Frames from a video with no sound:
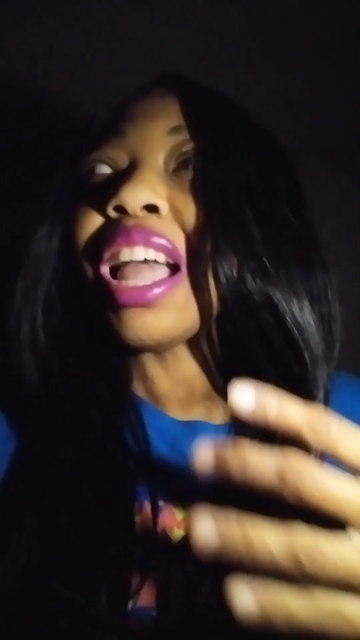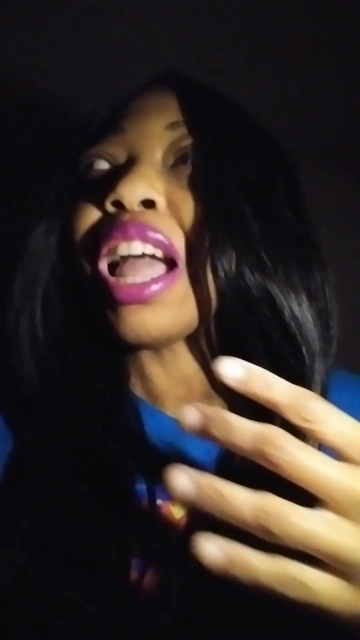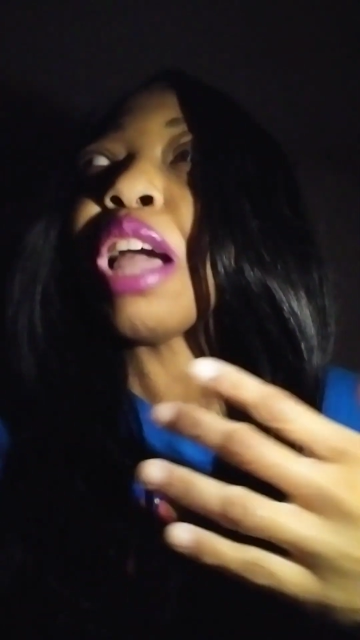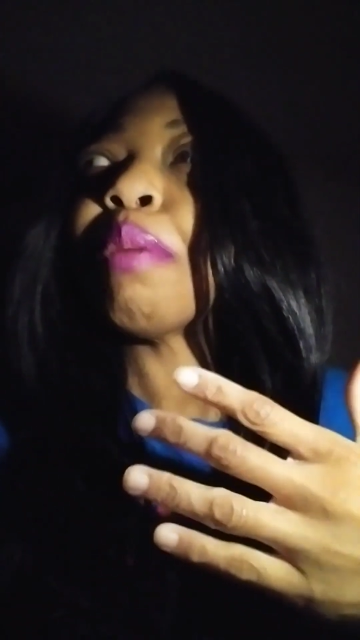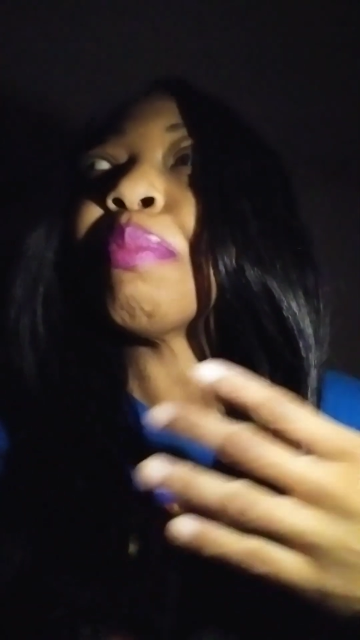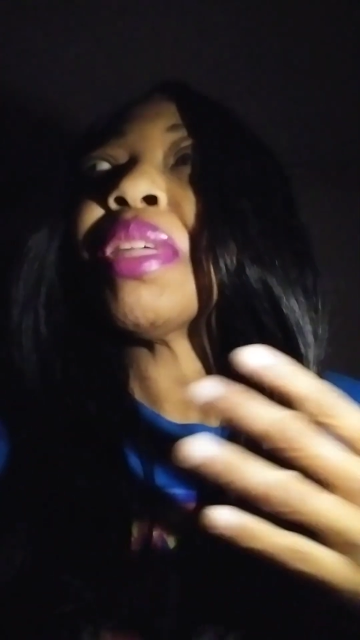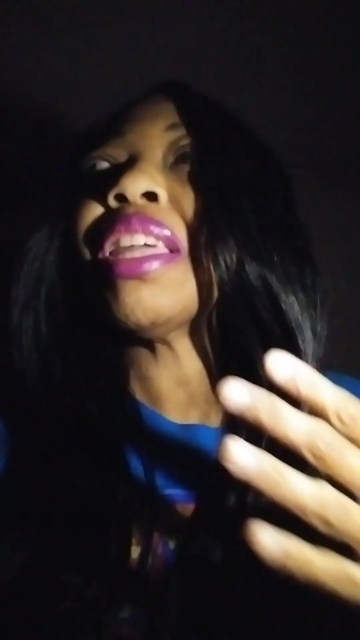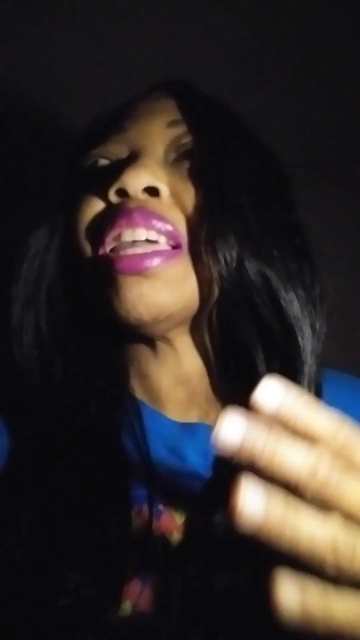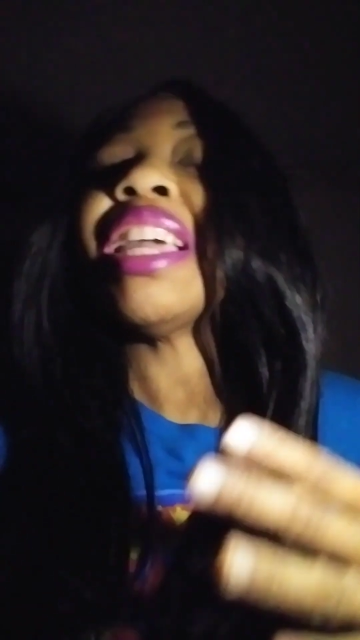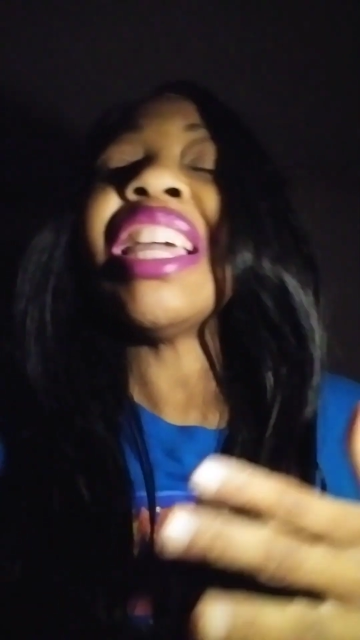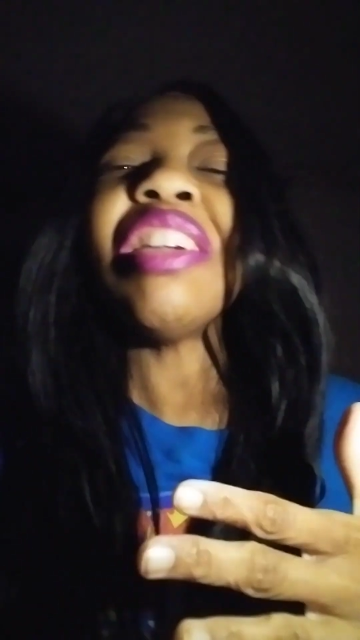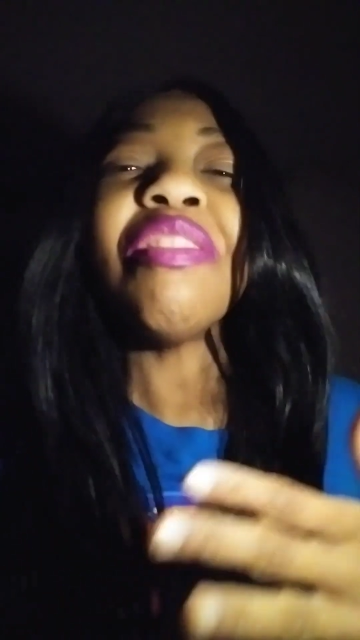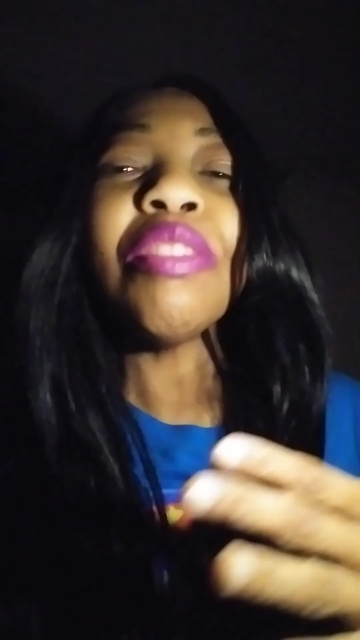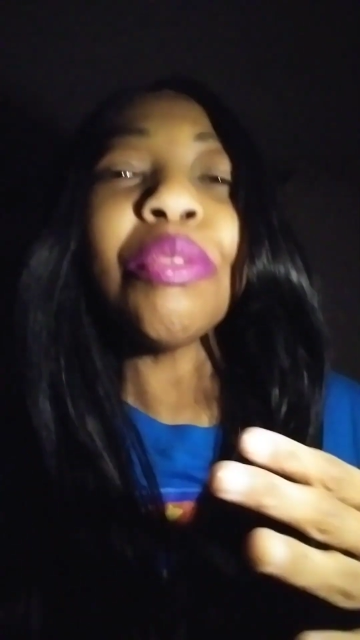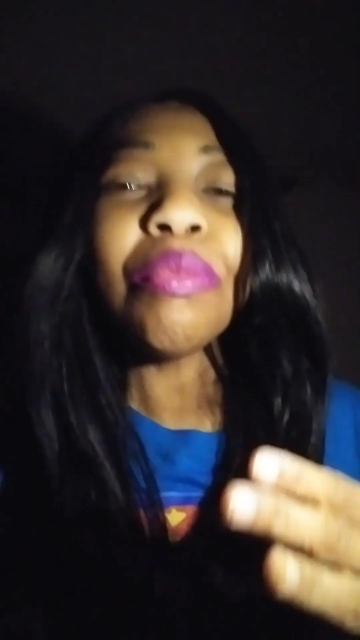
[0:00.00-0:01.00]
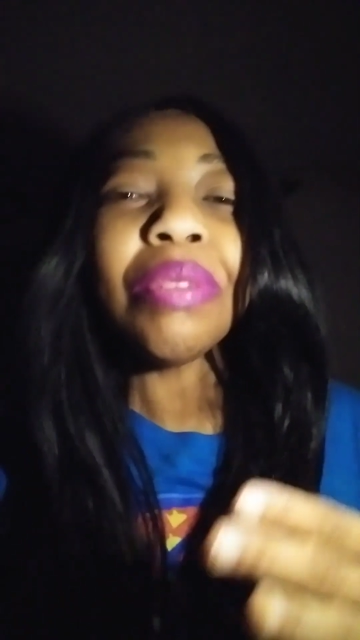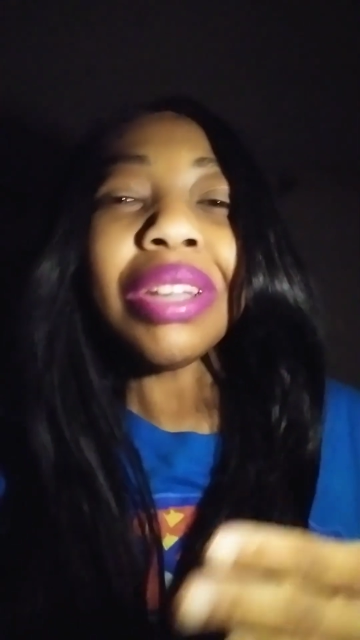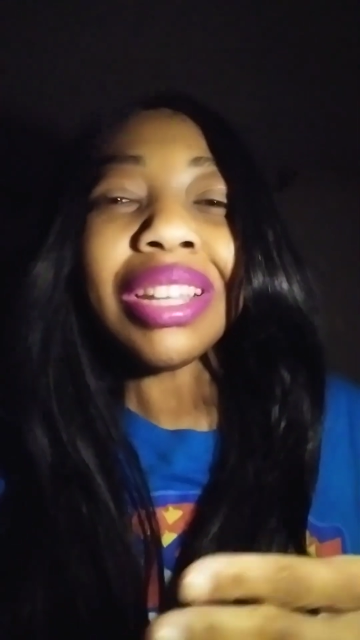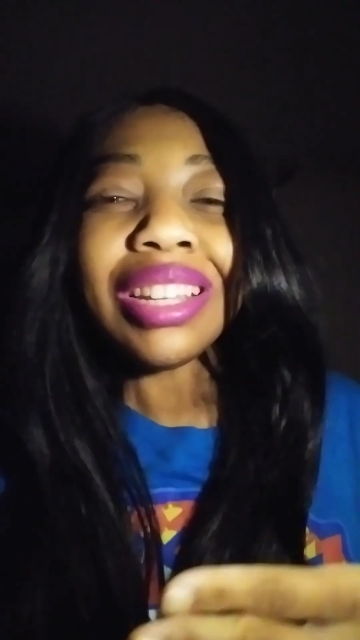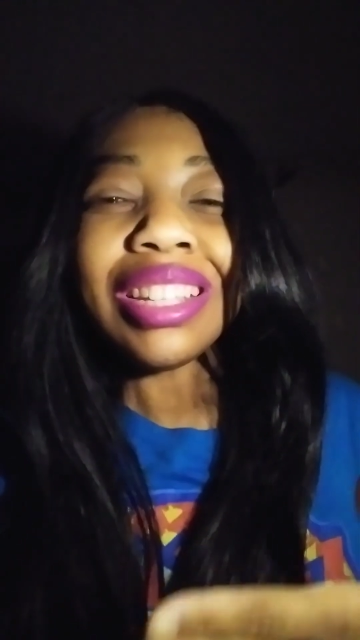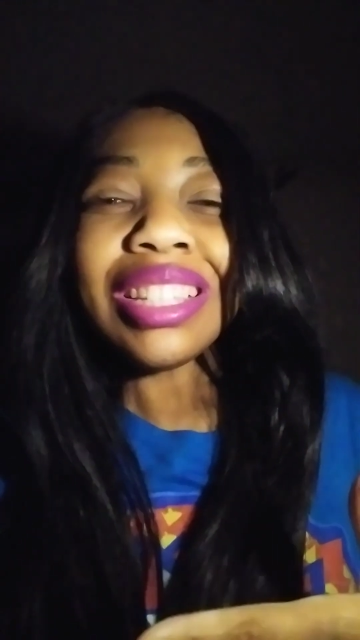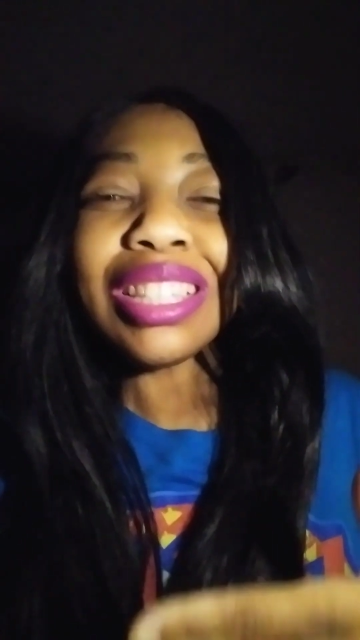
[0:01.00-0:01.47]
I mean, even
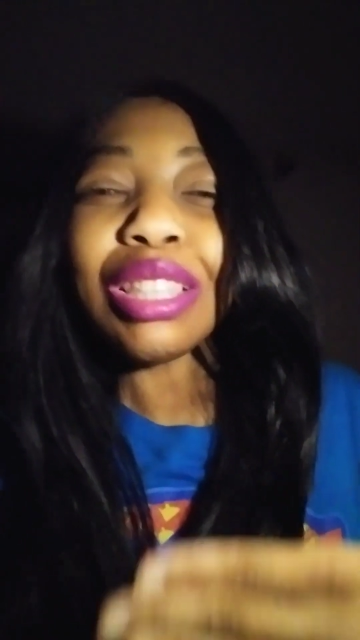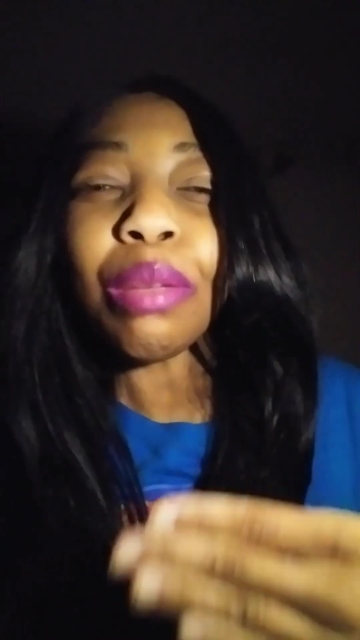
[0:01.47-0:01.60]
when it's